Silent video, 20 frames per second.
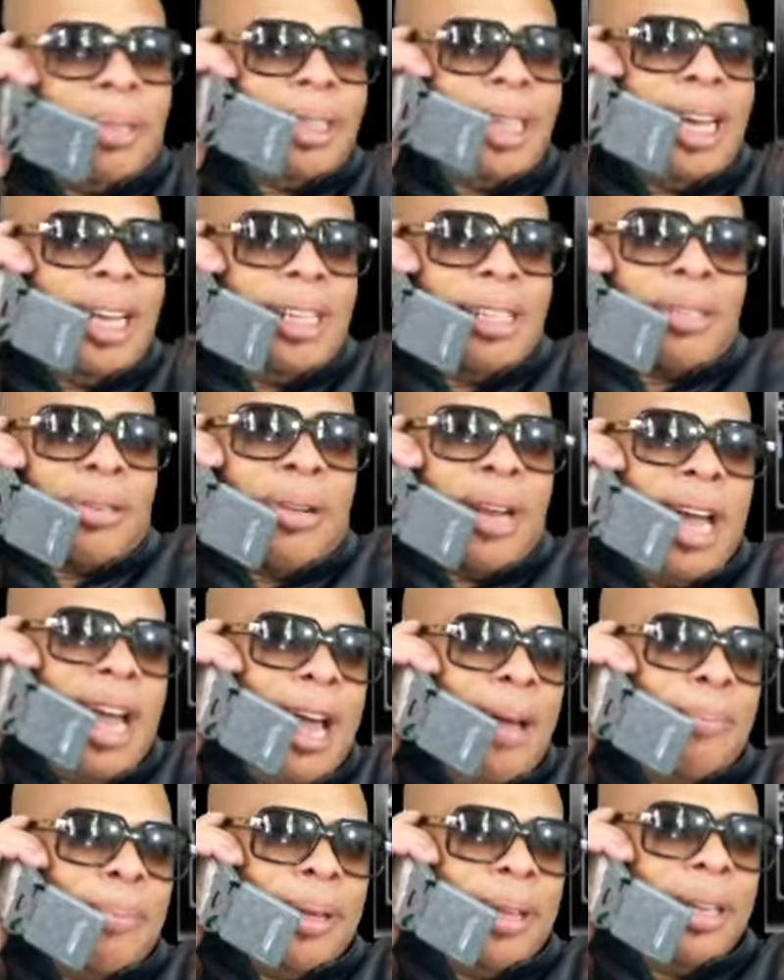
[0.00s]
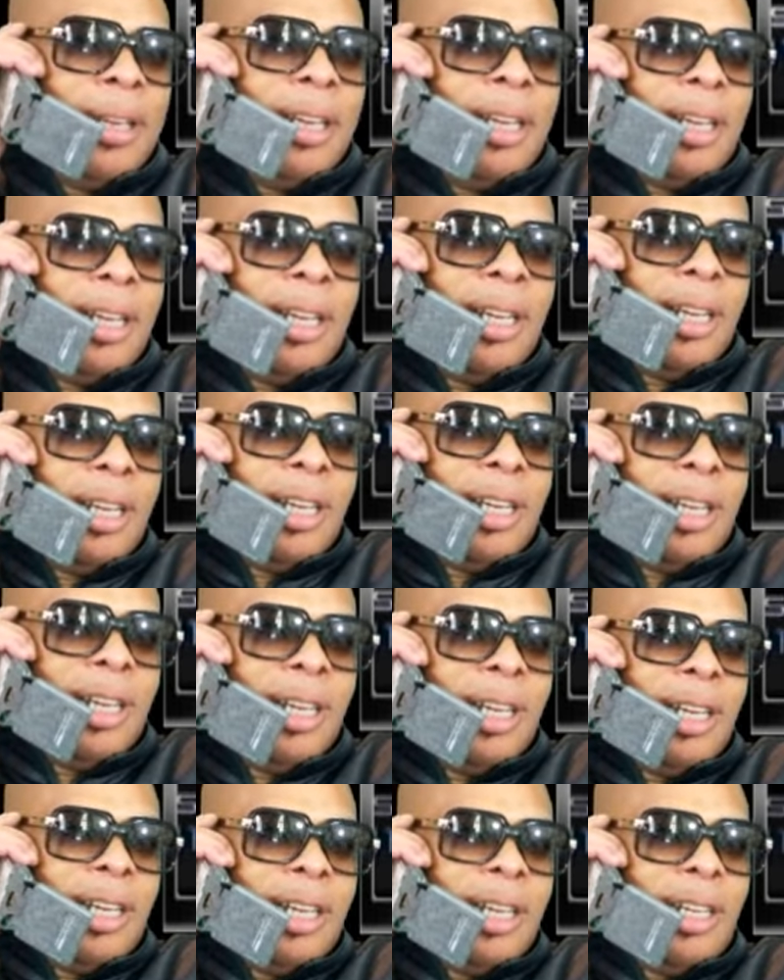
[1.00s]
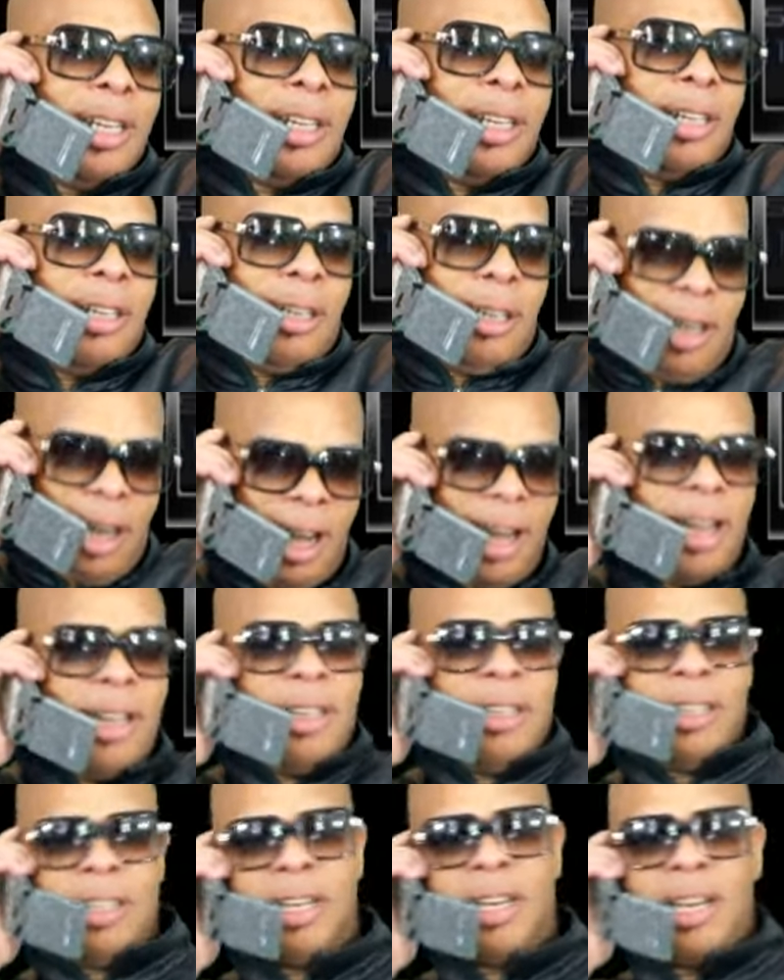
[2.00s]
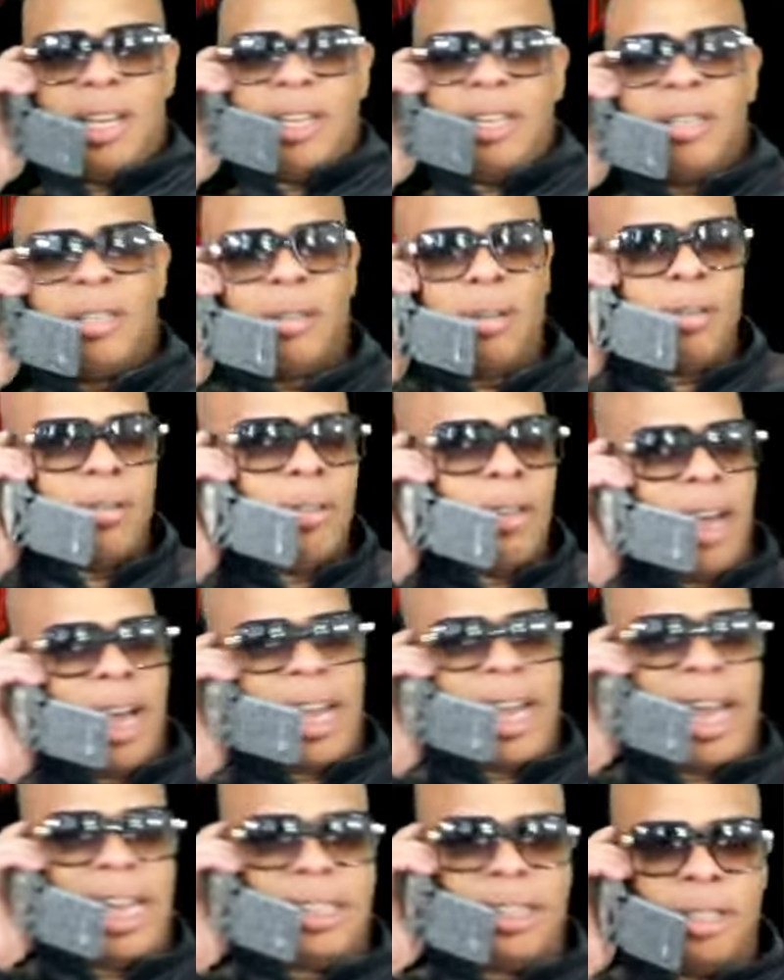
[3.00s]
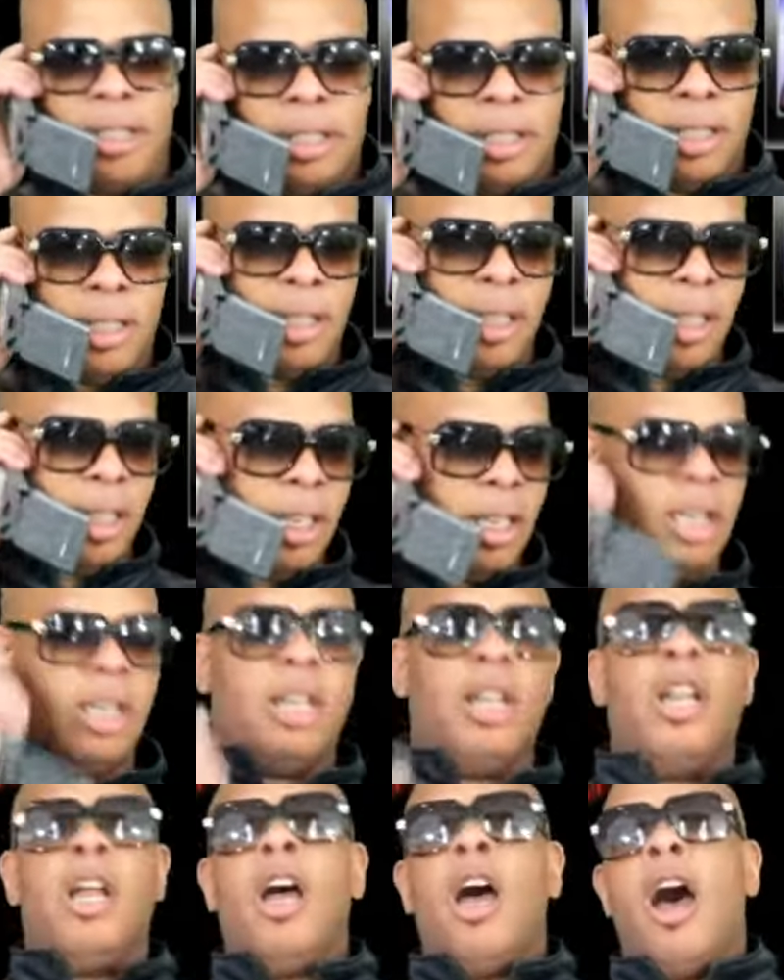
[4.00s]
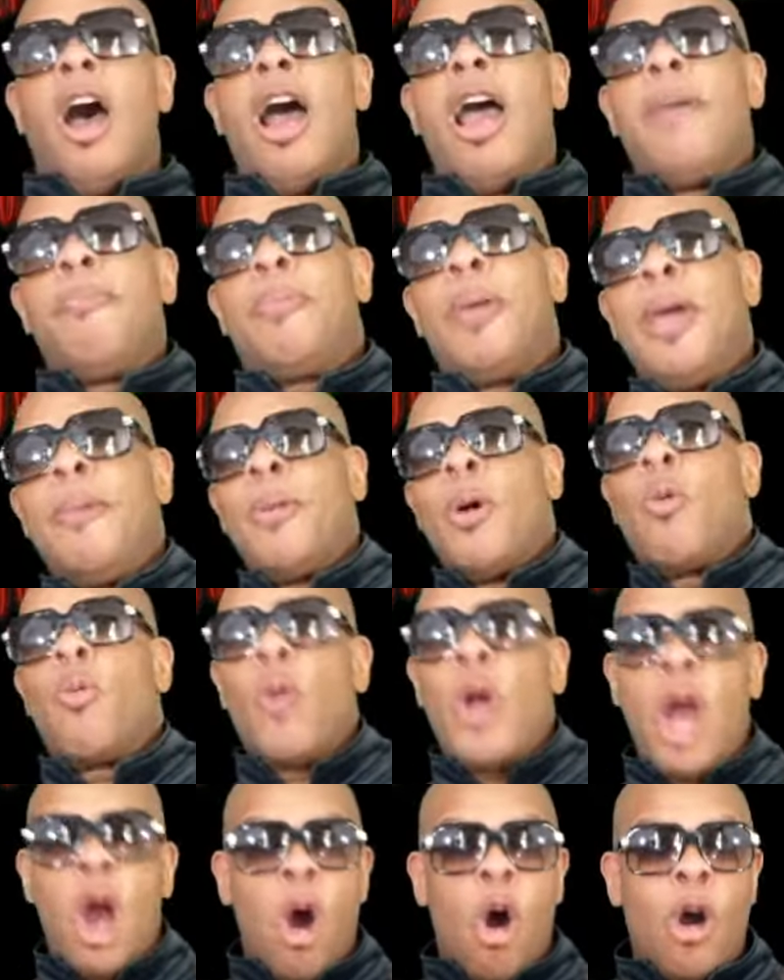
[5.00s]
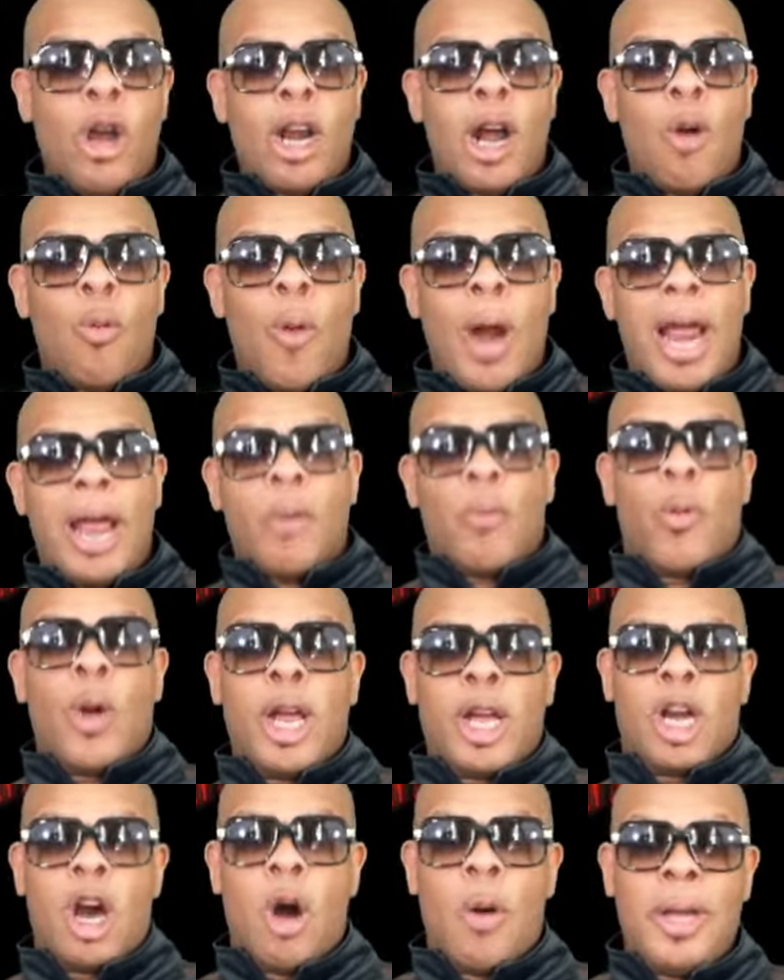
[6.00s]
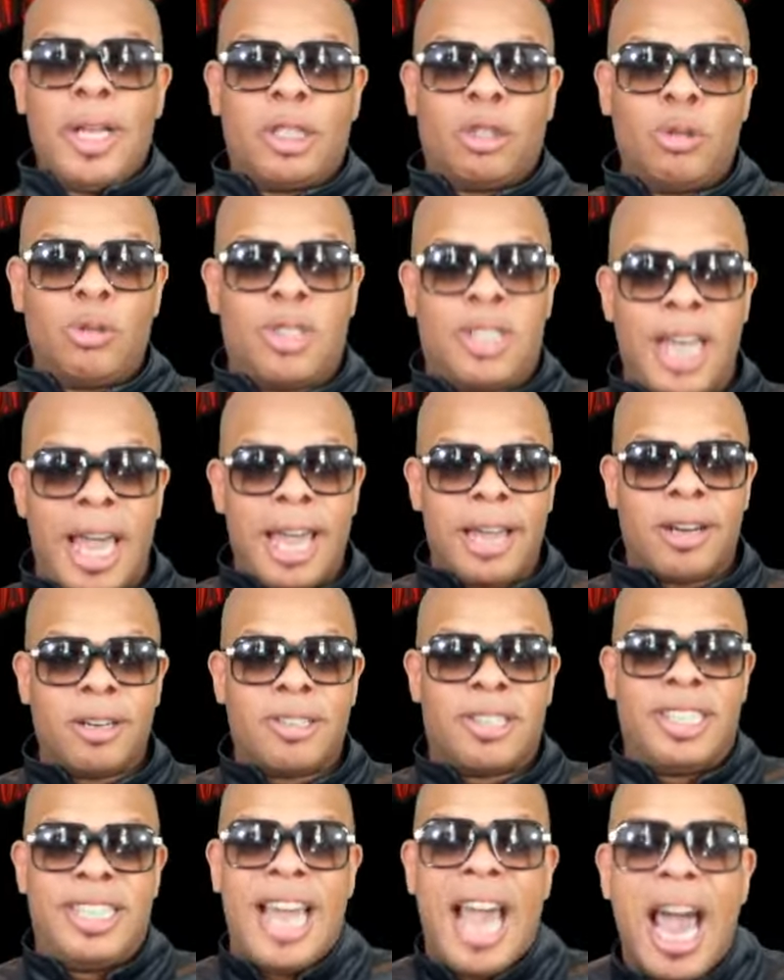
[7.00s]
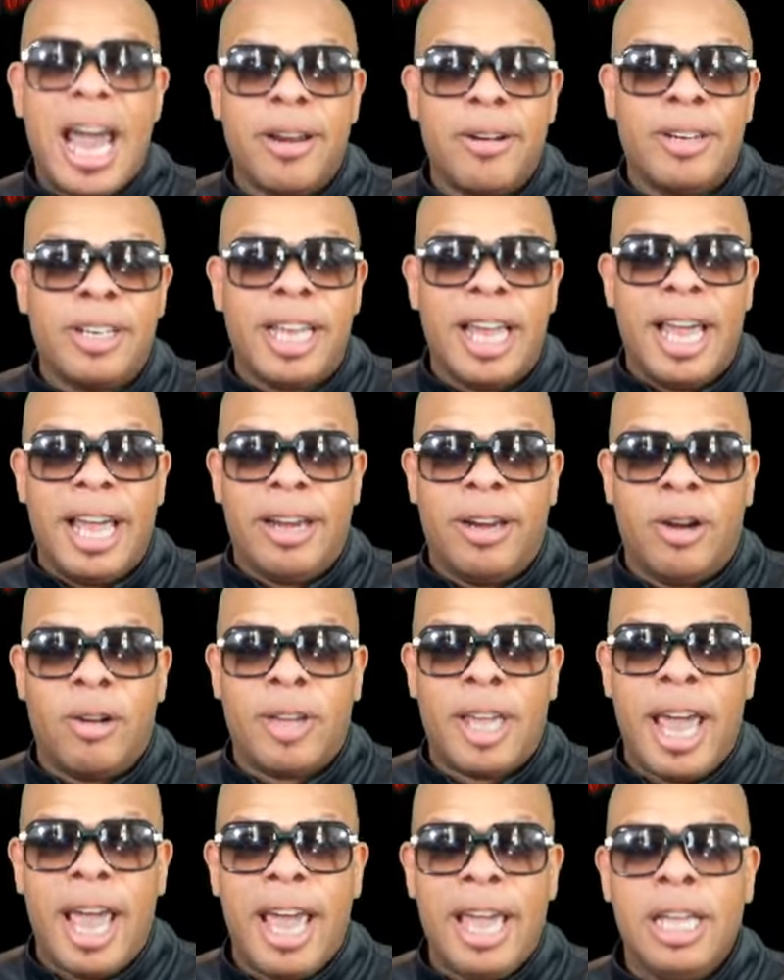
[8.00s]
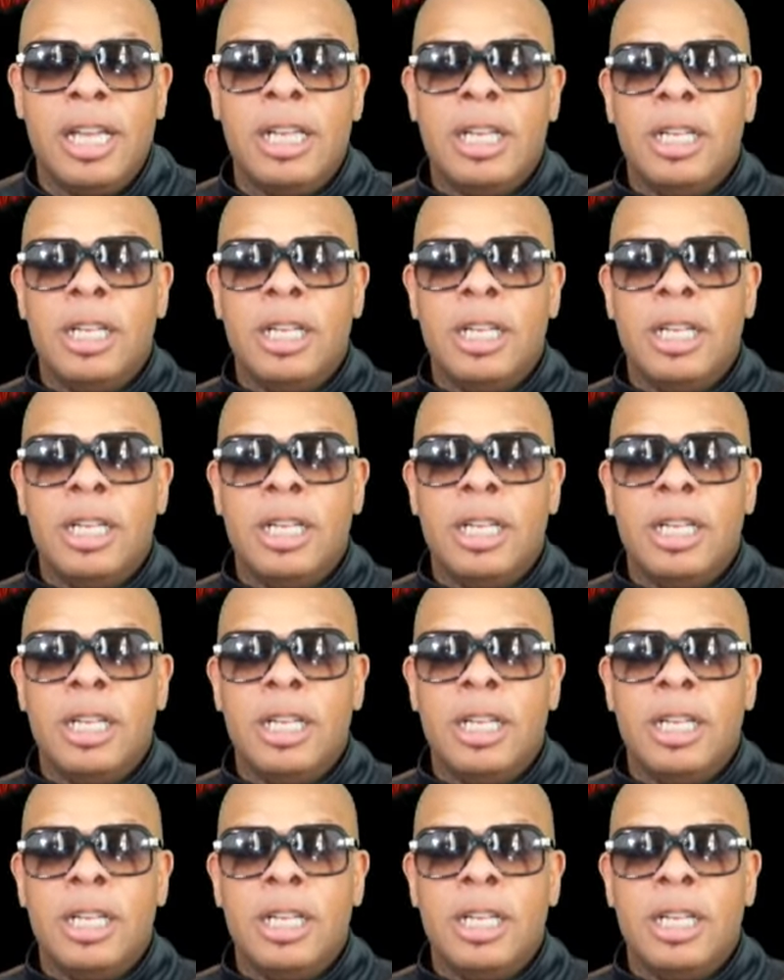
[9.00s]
the hell is going to happen? All right. All right. Cool. I got you. All right, people, we're on our way. We're going to Sega Saturn Land, okay?